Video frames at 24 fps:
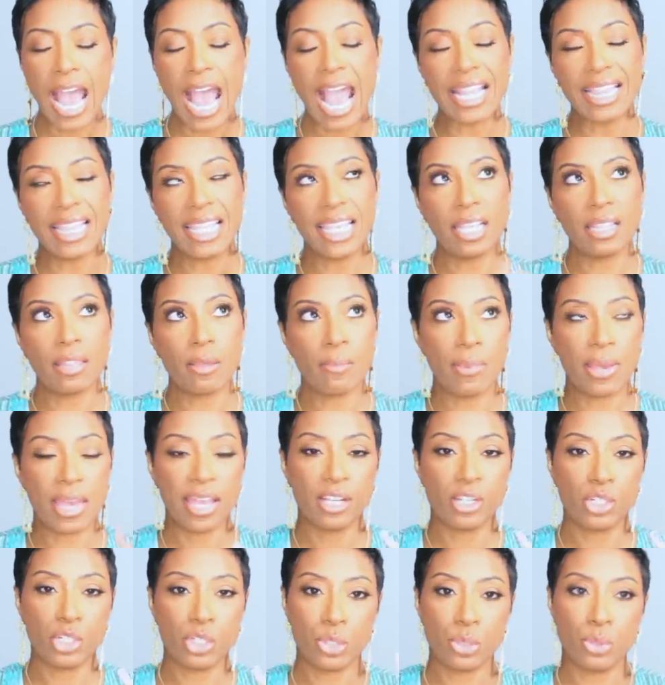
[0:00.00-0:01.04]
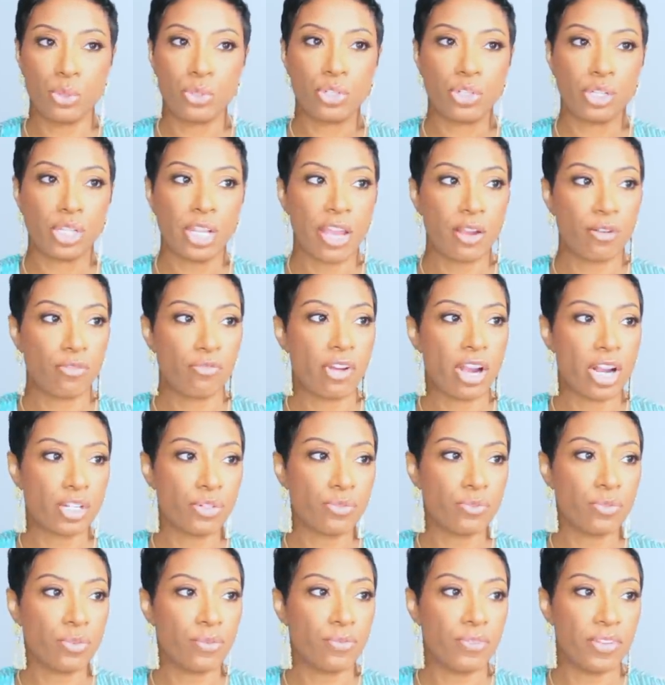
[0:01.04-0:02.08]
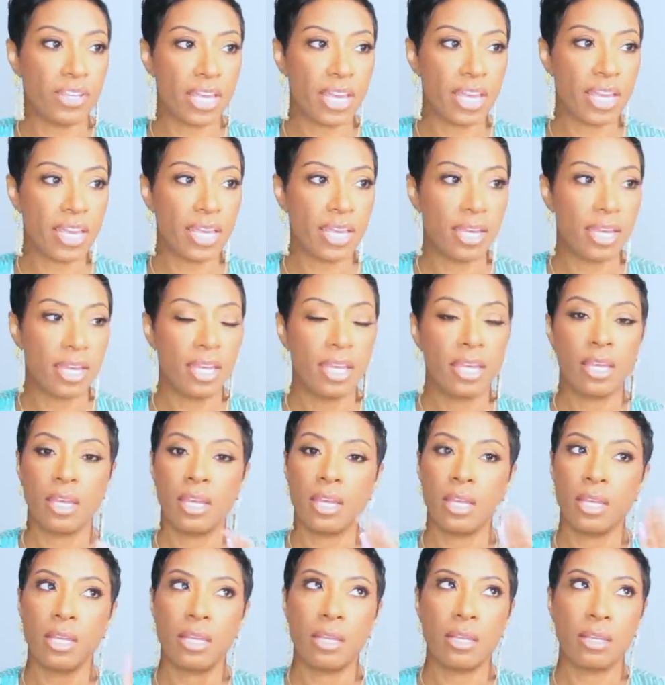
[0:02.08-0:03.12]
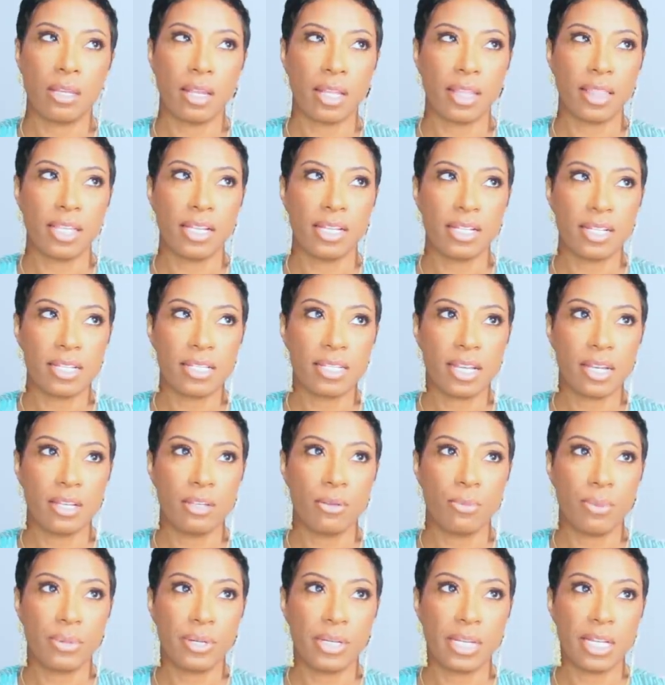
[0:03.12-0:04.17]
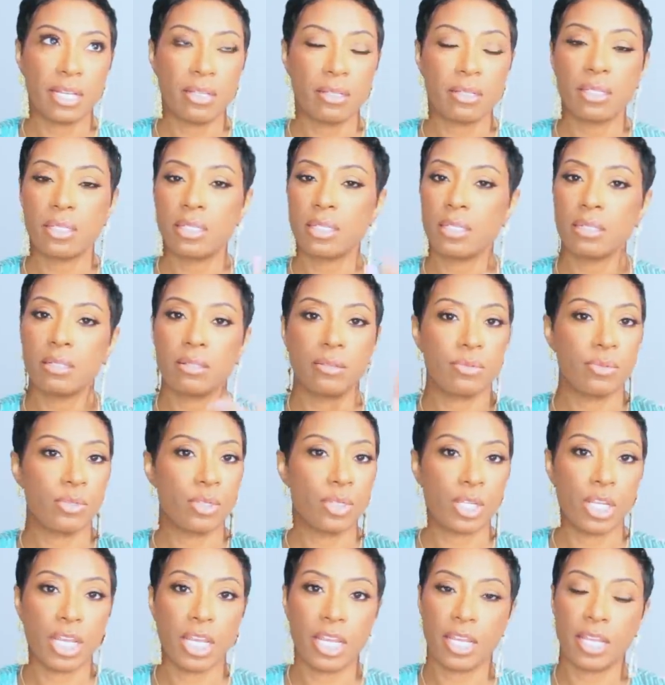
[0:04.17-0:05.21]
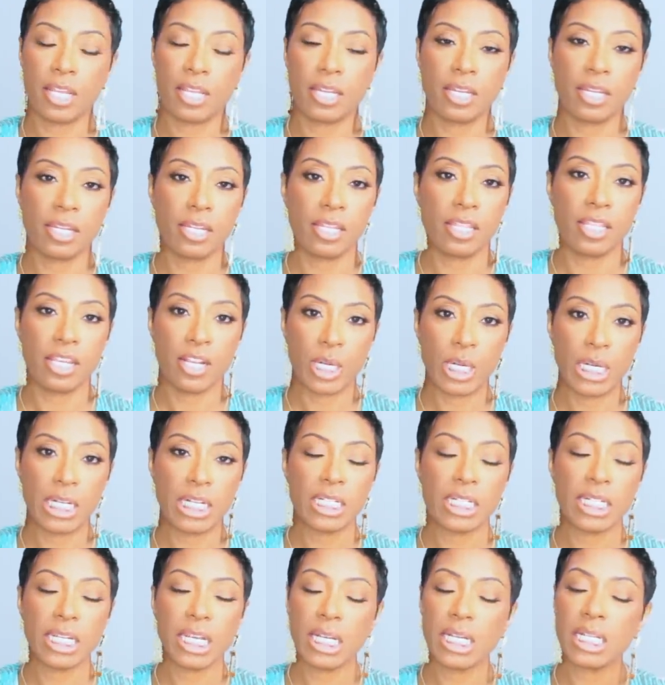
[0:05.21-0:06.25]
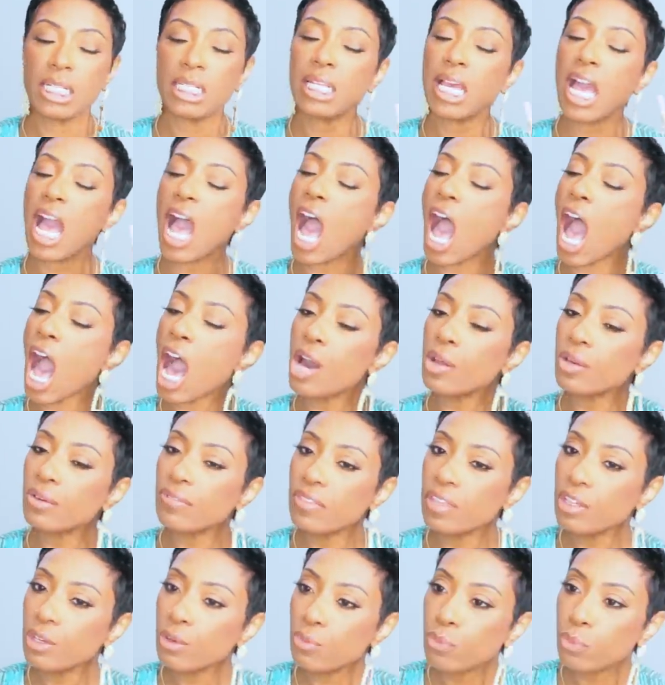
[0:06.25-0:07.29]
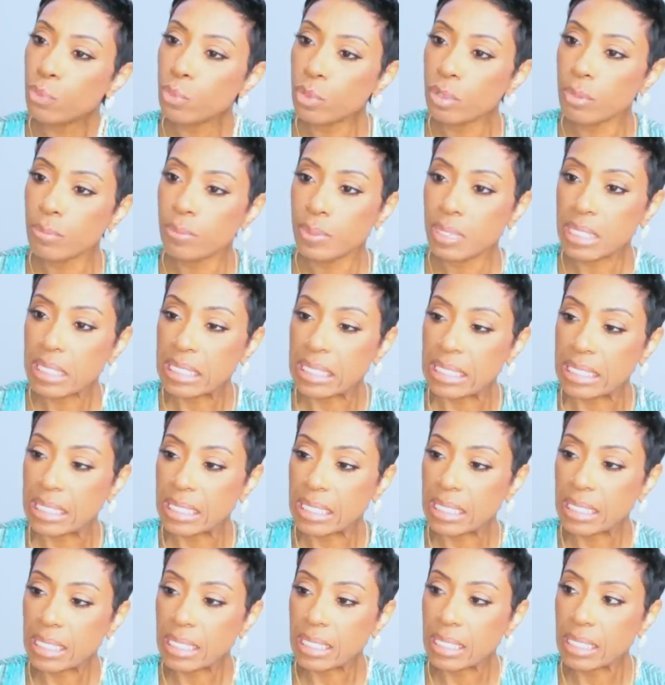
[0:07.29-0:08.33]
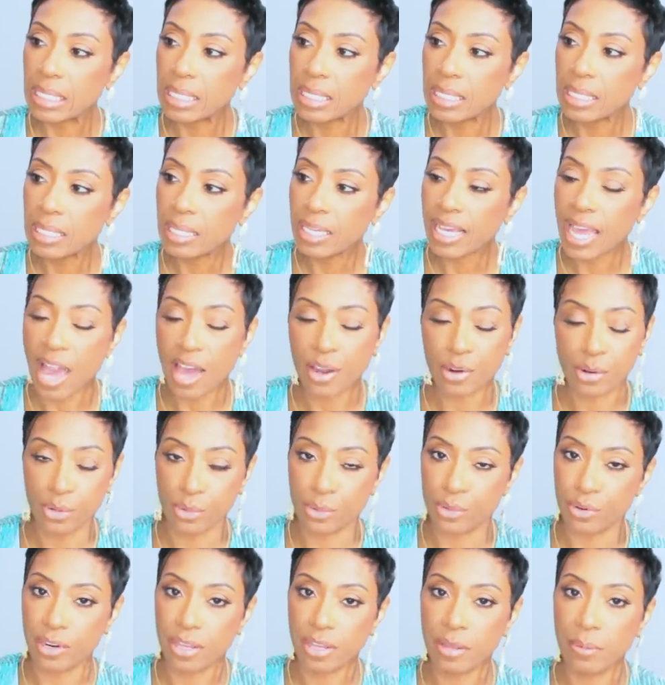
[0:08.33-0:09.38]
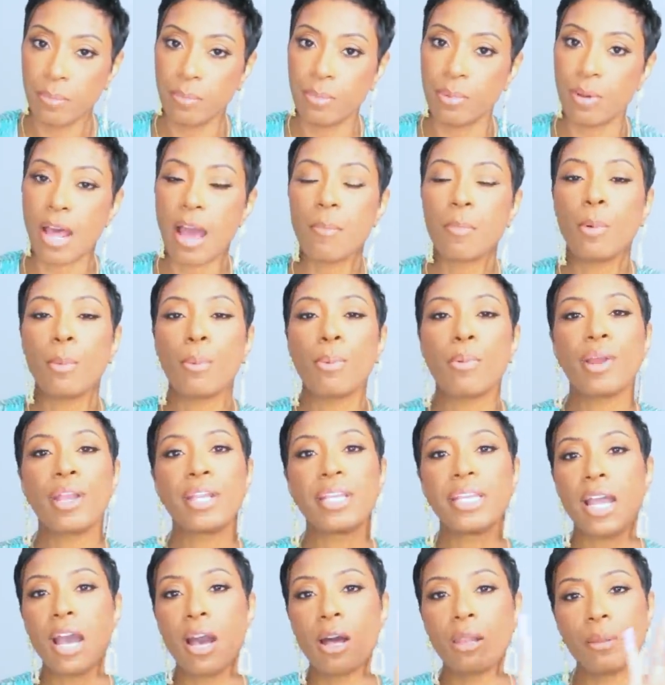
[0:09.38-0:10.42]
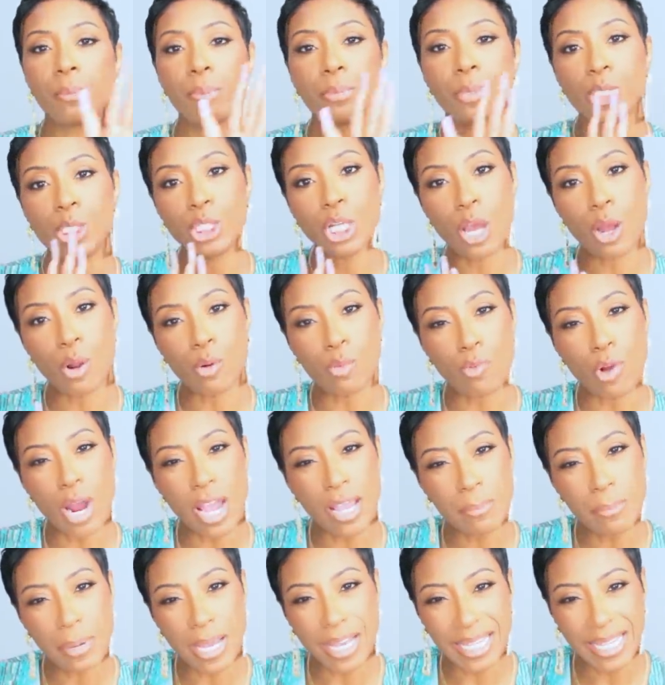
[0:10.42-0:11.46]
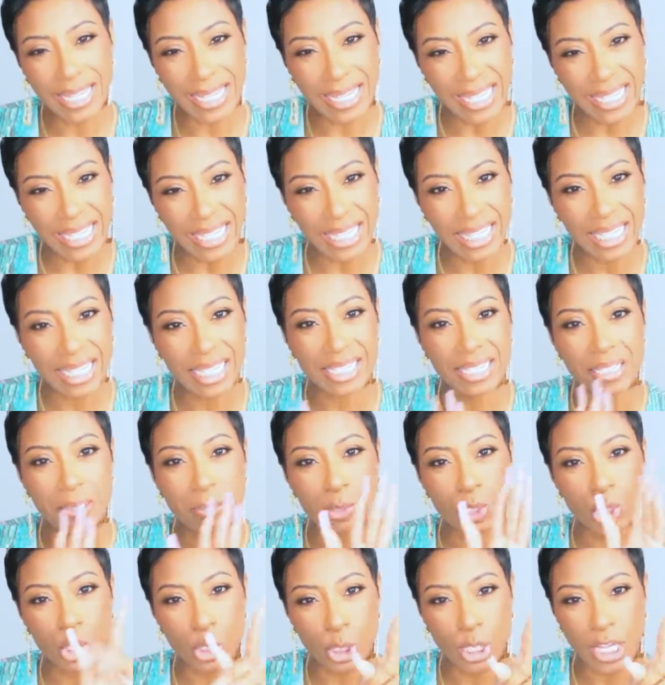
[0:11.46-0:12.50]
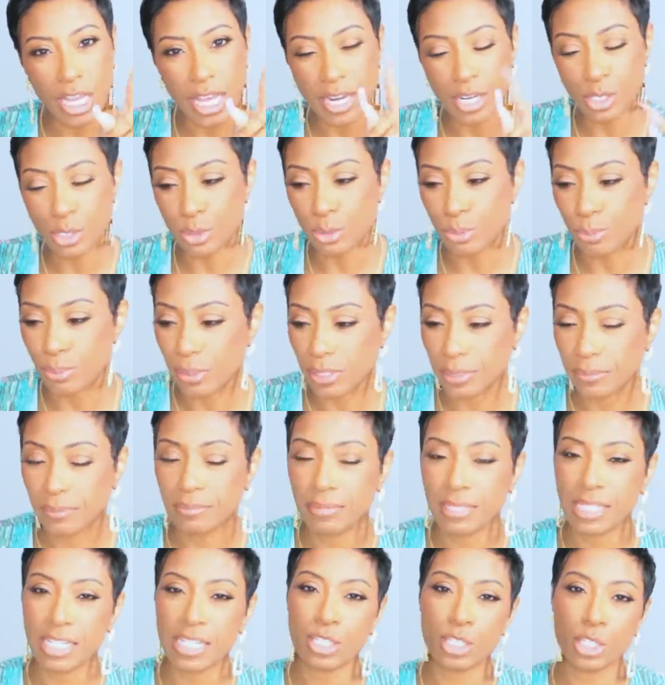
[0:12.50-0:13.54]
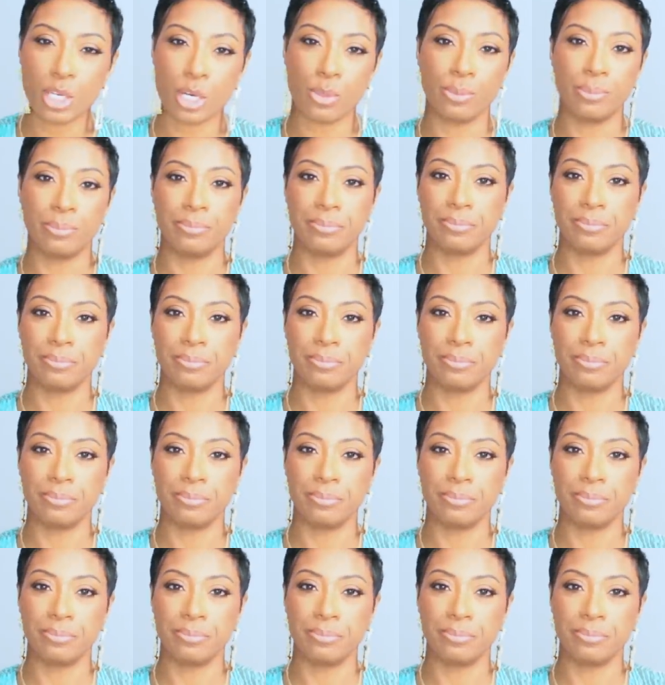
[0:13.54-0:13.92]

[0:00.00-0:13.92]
I think the bag and shoes are like Roger Vivier. I think that's how you pronounce it. And they're going to take us out of the affordability category. But I'm going to bring y'all and put y'all right back in it because I'm going to show you how to dupe it. Let's go.